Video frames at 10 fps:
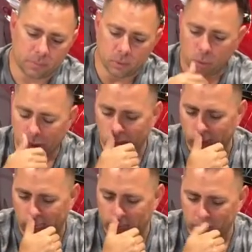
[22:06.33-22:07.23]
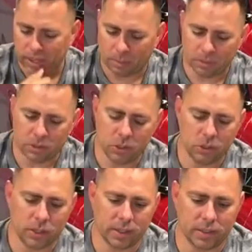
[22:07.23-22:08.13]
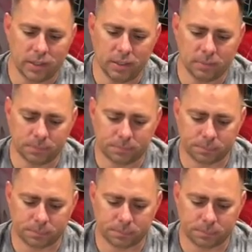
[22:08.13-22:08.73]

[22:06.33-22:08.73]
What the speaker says: So we'll do a live view of that one too, so you can see it.